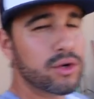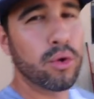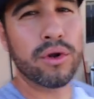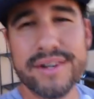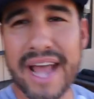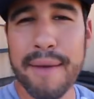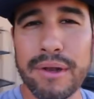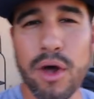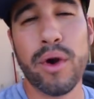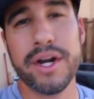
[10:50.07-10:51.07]
cooler down
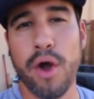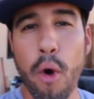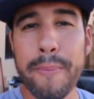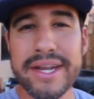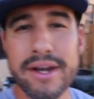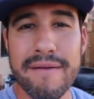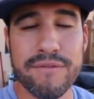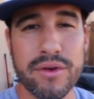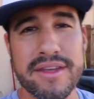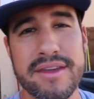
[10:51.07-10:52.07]
below. We're gonna open it up
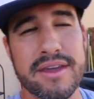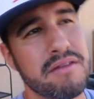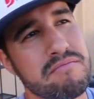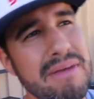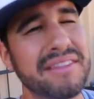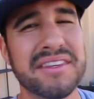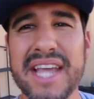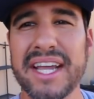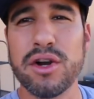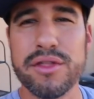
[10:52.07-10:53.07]
for the about the
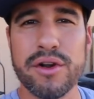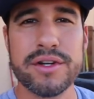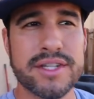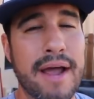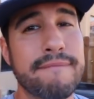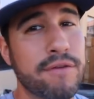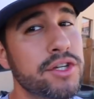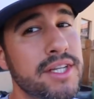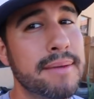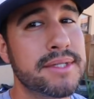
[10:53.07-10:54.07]
second or third time.
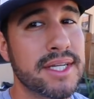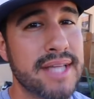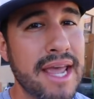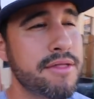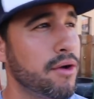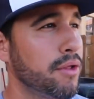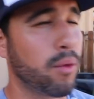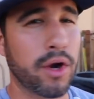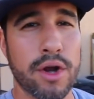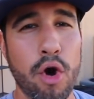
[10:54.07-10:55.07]
First time today, though, that
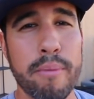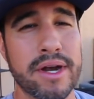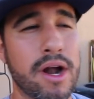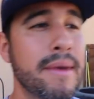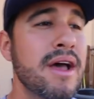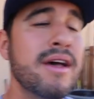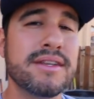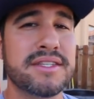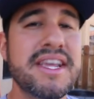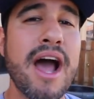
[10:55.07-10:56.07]
we're gonna open it up.
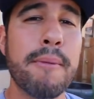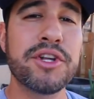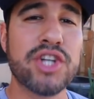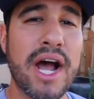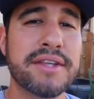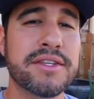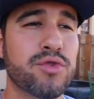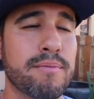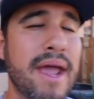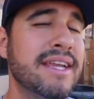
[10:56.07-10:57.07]
See how much ice is
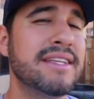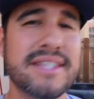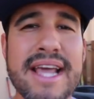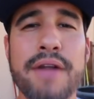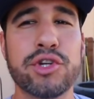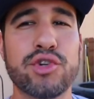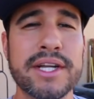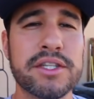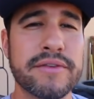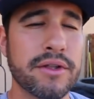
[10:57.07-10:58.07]
remaining, see how the
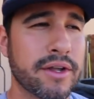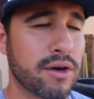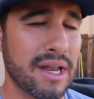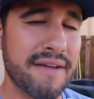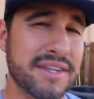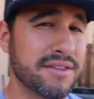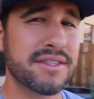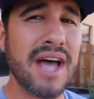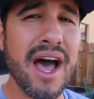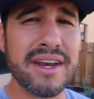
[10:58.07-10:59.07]
drinks feel that are left
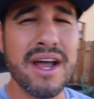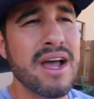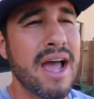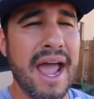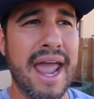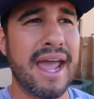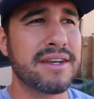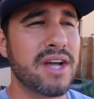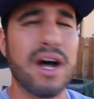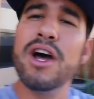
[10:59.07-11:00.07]
inside.
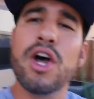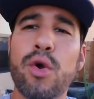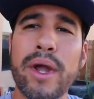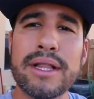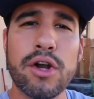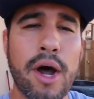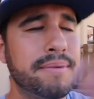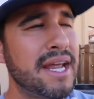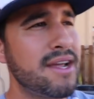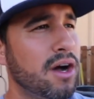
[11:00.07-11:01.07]
And uh, quick little
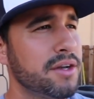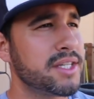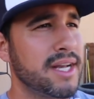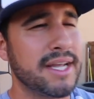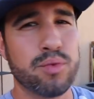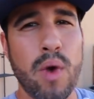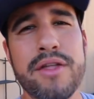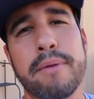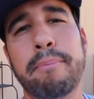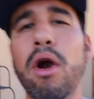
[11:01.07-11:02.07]
update on today's
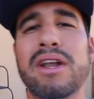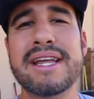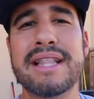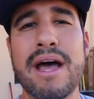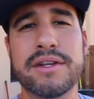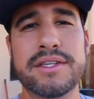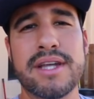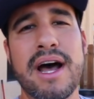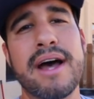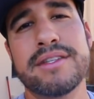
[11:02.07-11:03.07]
weather. Partly cloudy
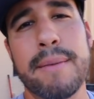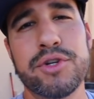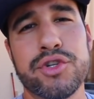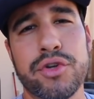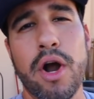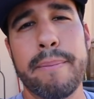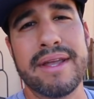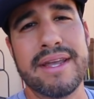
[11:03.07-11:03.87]
skies. Temperatures are up